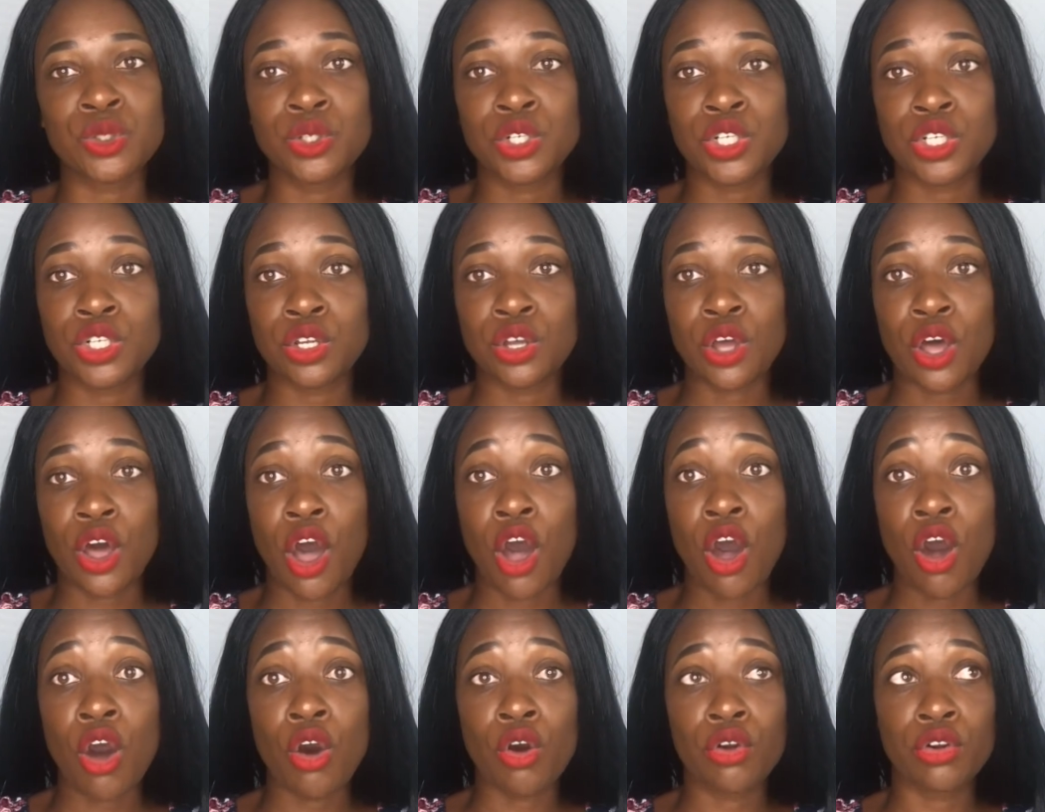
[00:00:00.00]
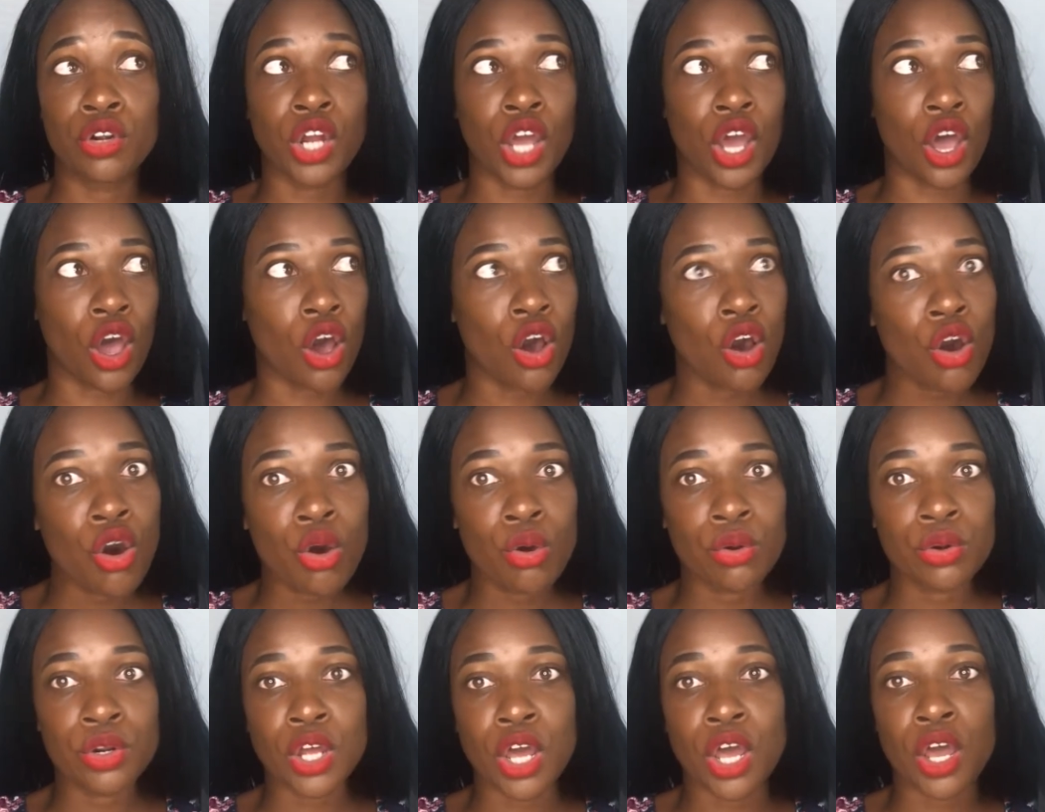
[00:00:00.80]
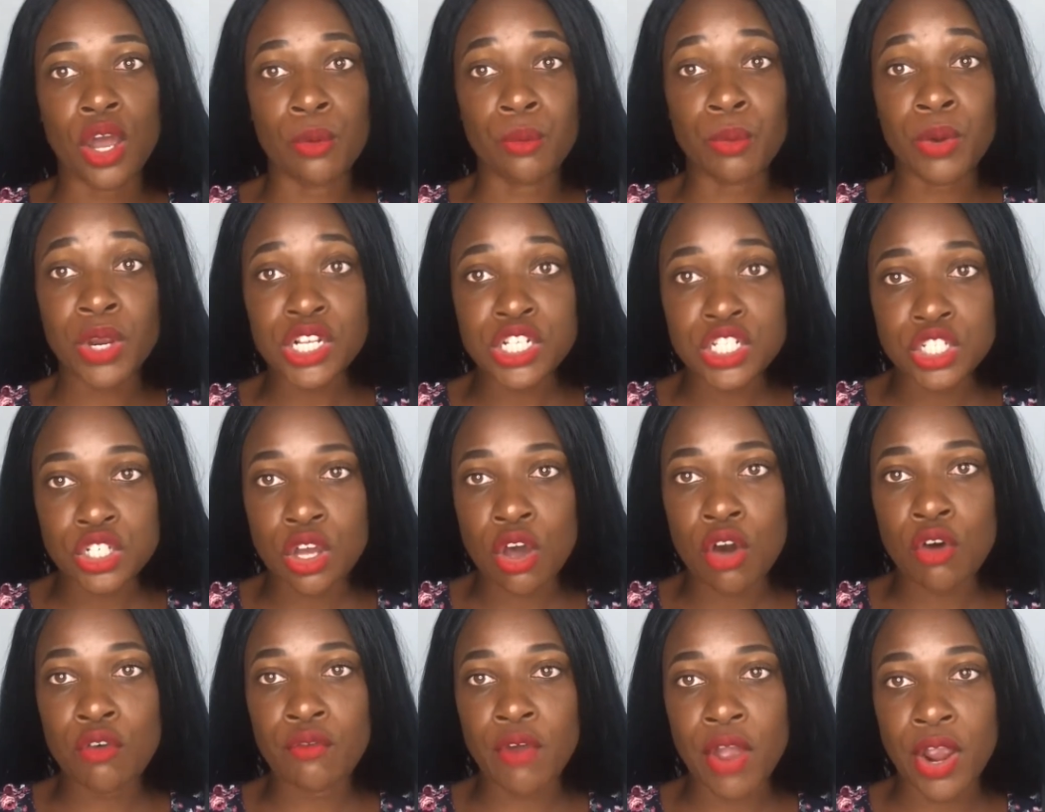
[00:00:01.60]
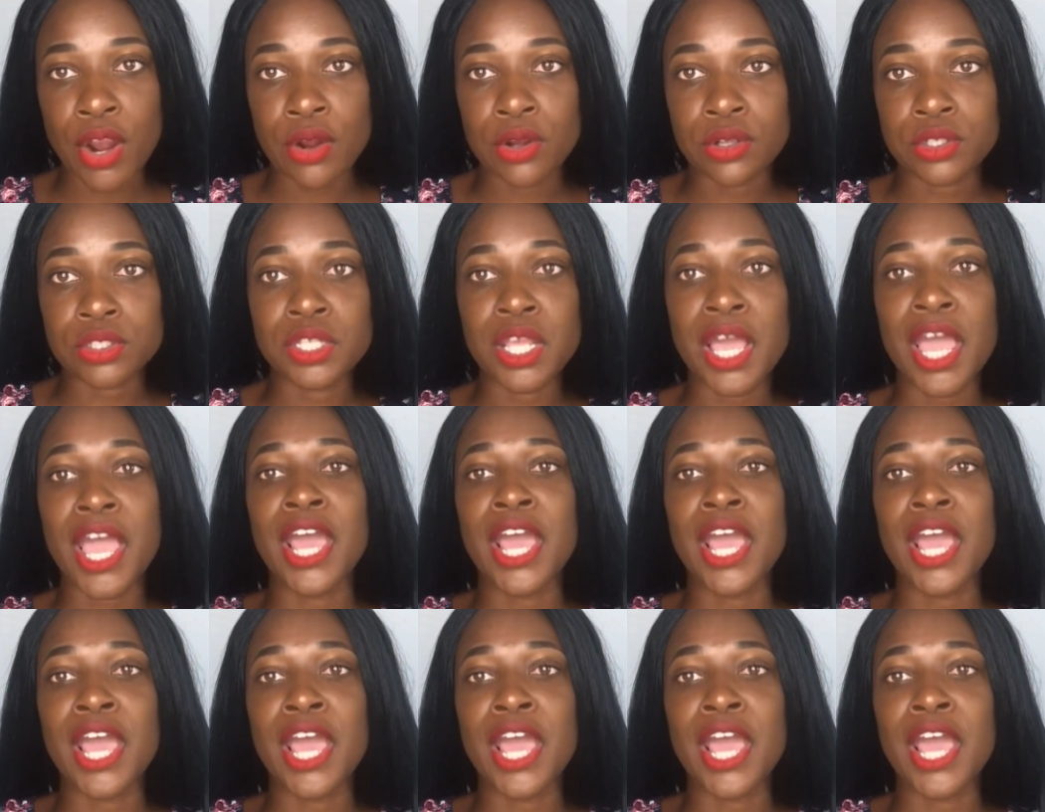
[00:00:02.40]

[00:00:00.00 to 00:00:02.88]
the original verse